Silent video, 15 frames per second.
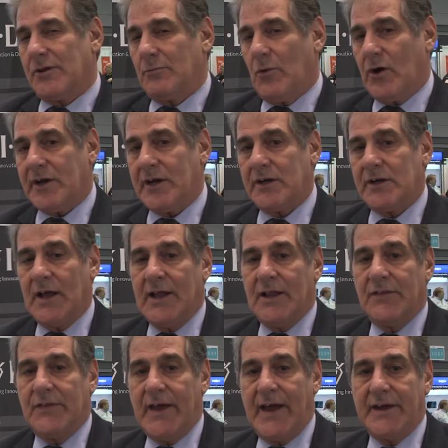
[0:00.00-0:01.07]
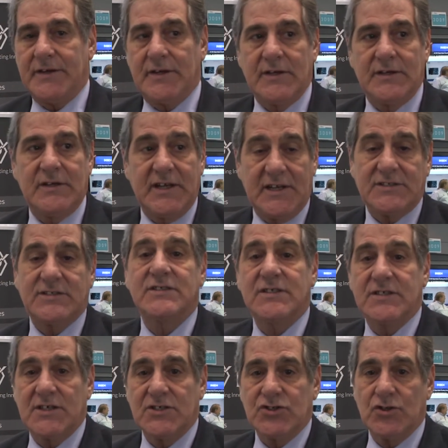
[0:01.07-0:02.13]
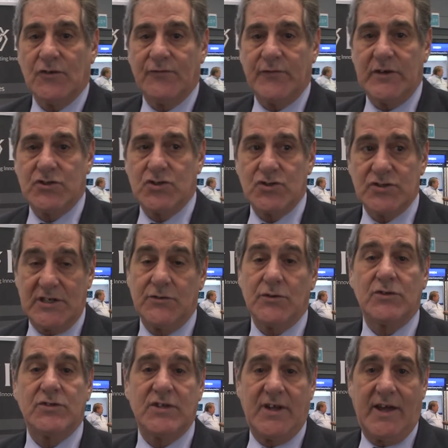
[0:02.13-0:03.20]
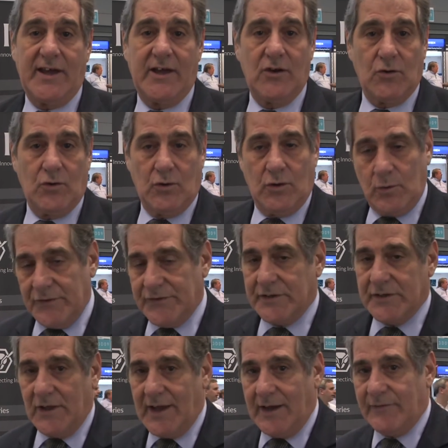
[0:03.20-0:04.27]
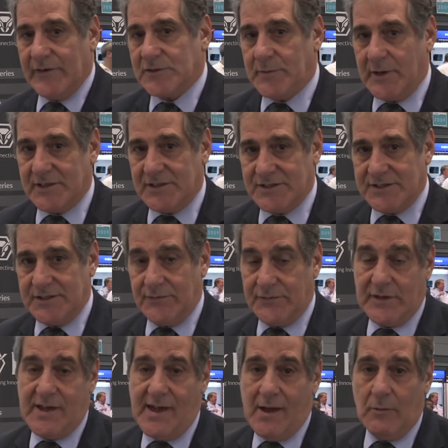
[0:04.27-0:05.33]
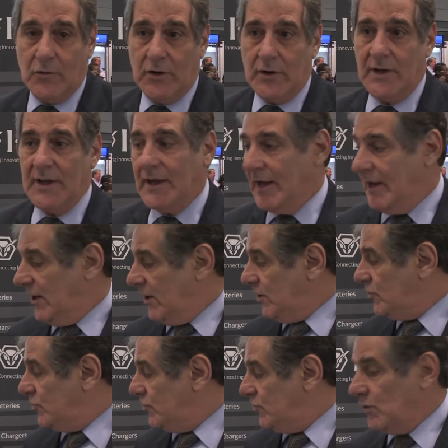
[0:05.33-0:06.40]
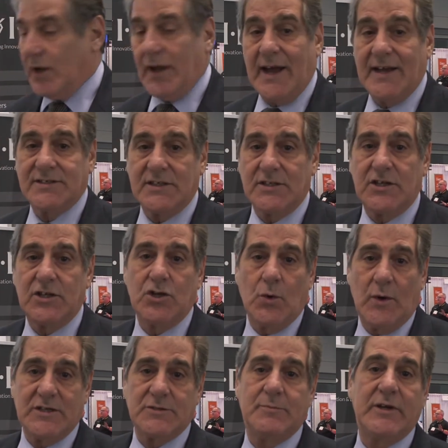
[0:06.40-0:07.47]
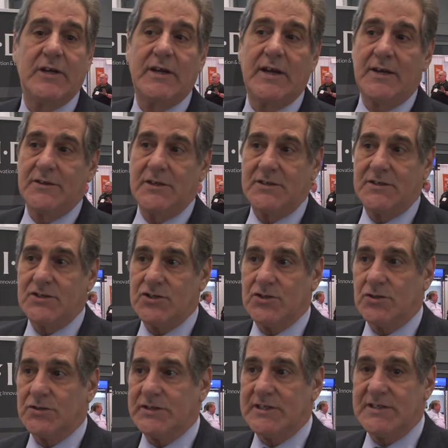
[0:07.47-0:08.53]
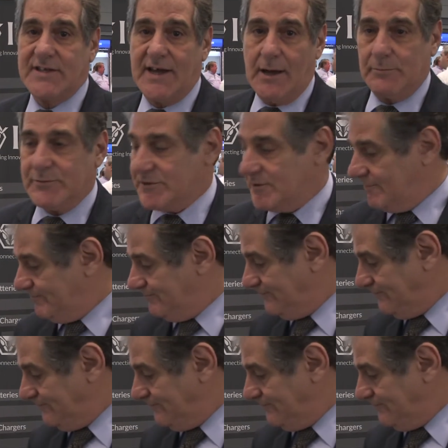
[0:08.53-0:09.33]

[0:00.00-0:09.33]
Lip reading: of the market that needs these additional features either today or within the life expectancy of the camera, utilizing the USB and the additional D-taps.